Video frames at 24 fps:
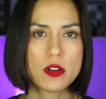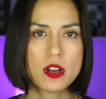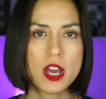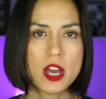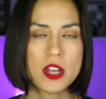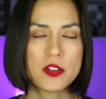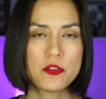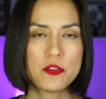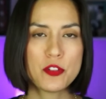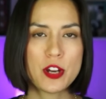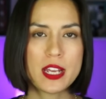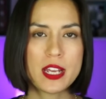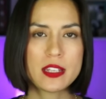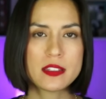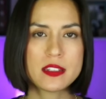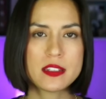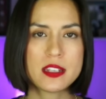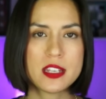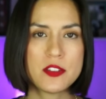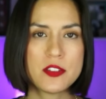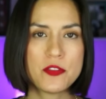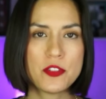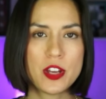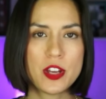on,
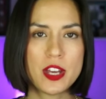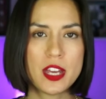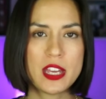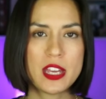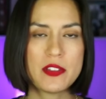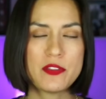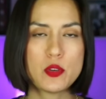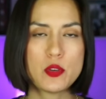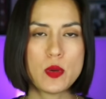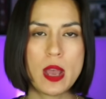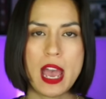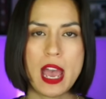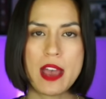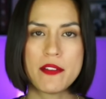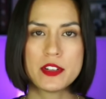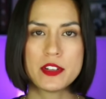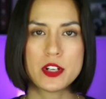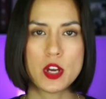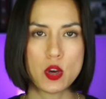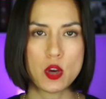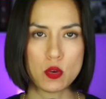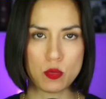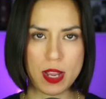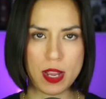Frantifa? If you haven't
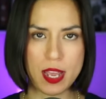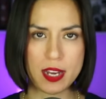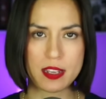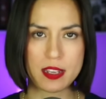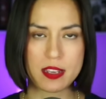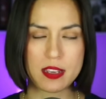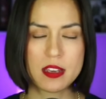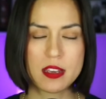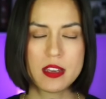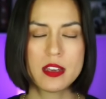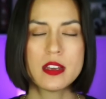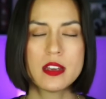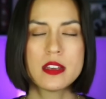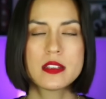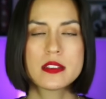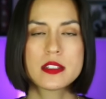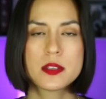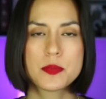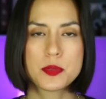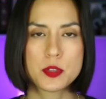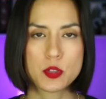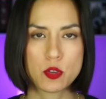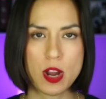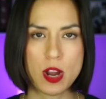already,
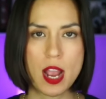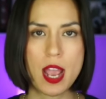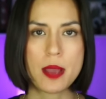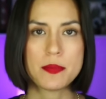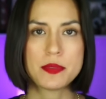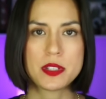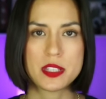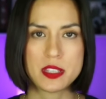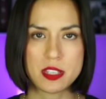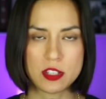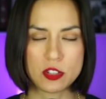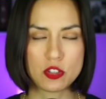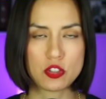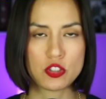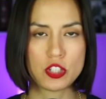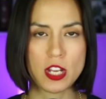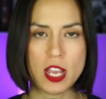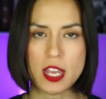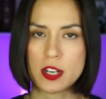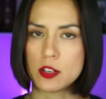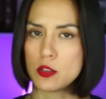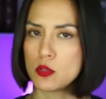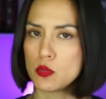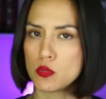subscribe to this
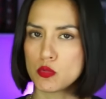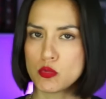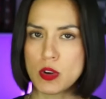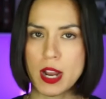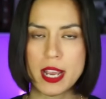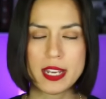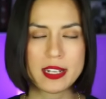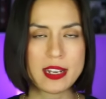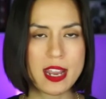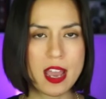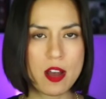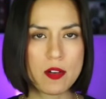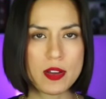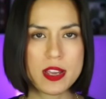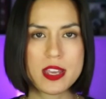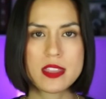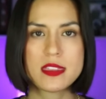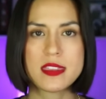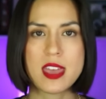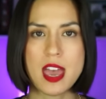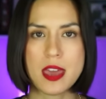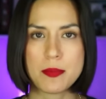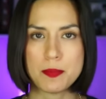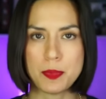channel right now. Hit
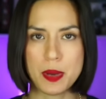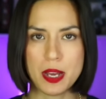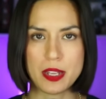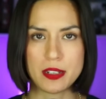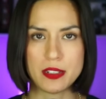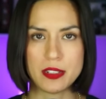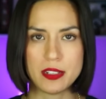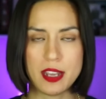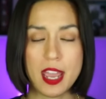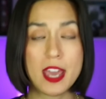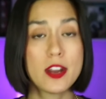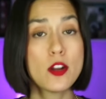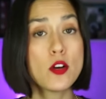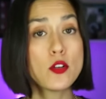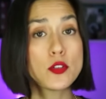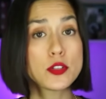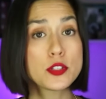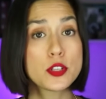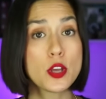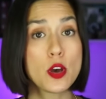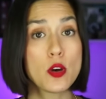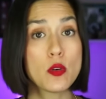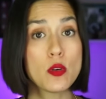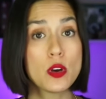that button. And
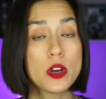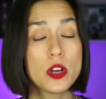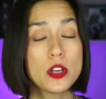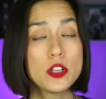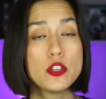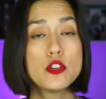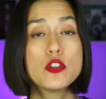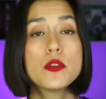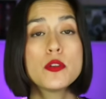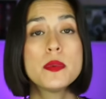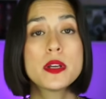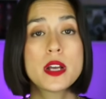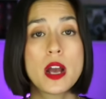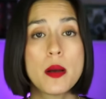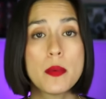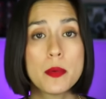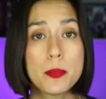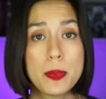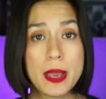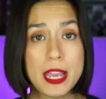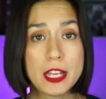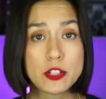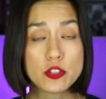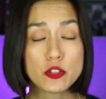also, you can become a
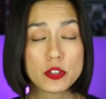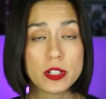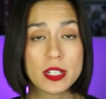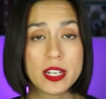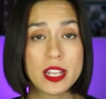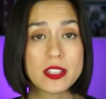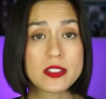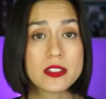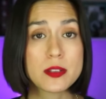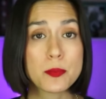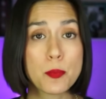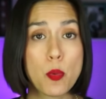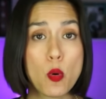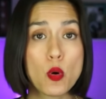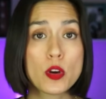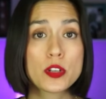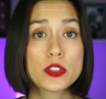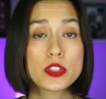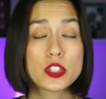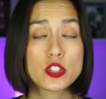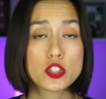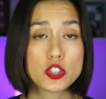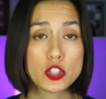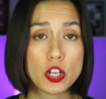patron and
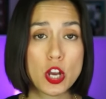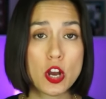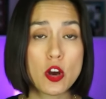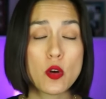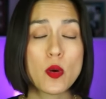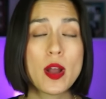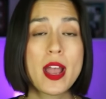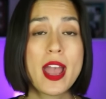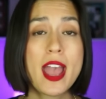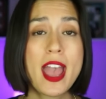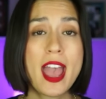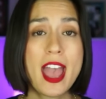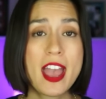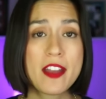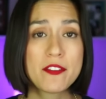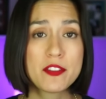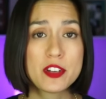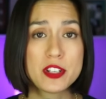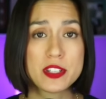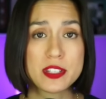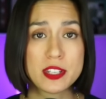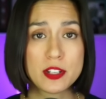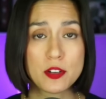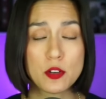support the show
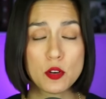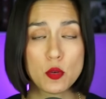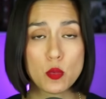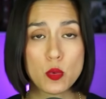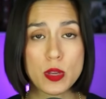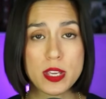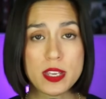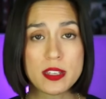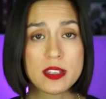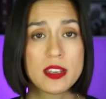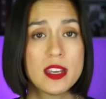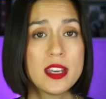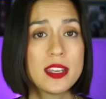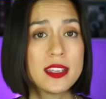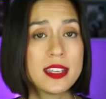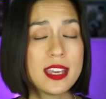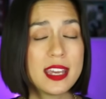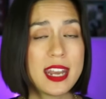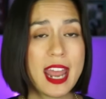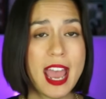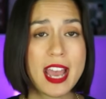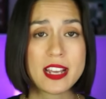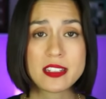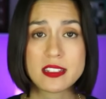every single week.
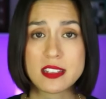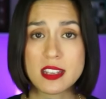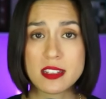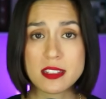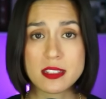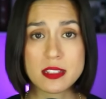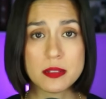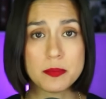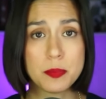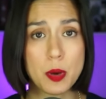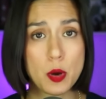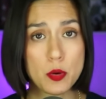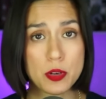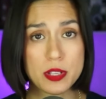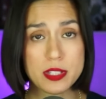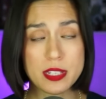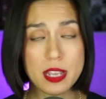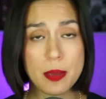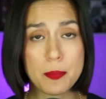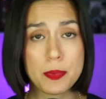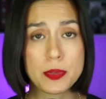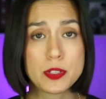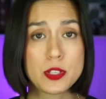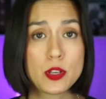Get access to bonus
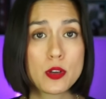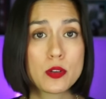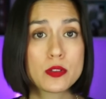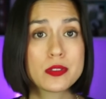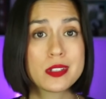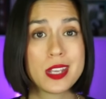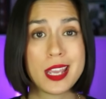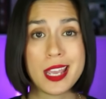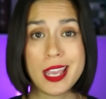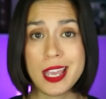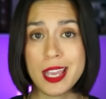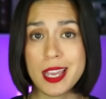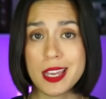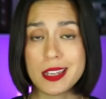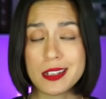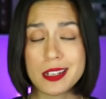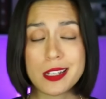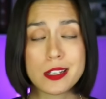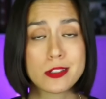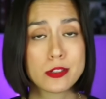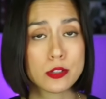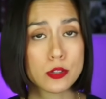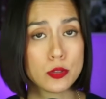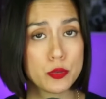episodes and
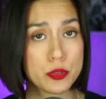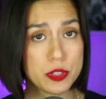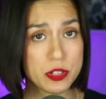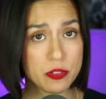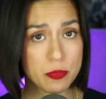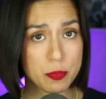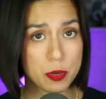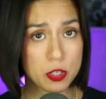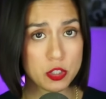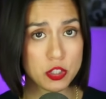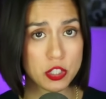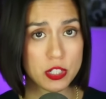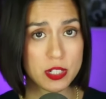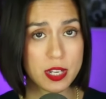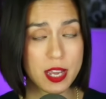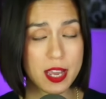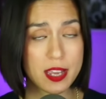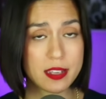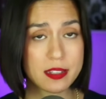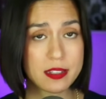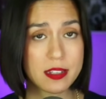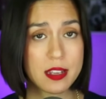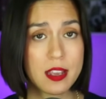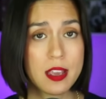exclusive
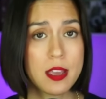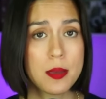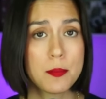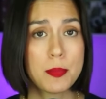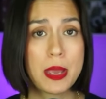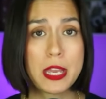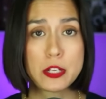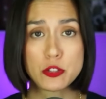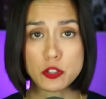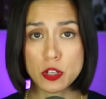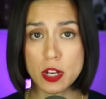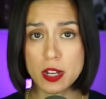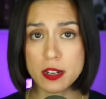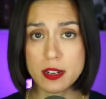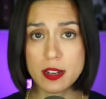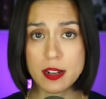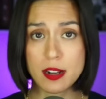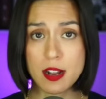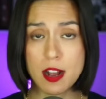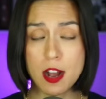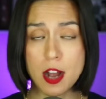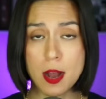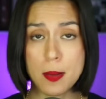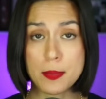merchandise.
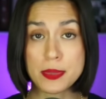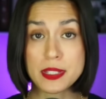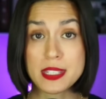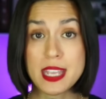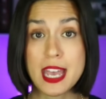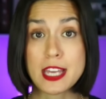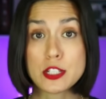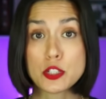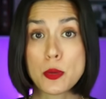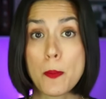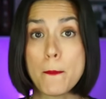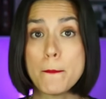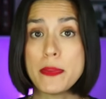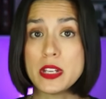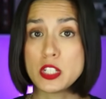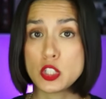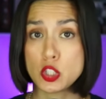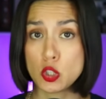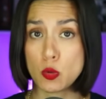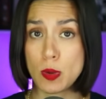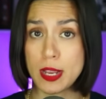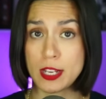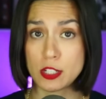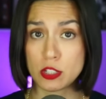
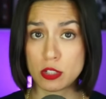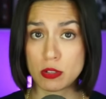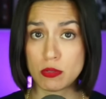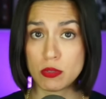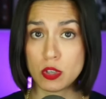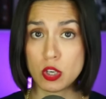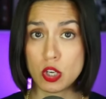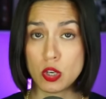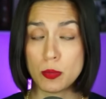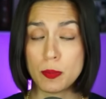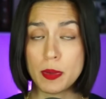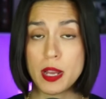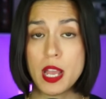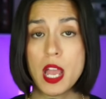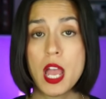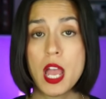Patreon.com/bitchuation room.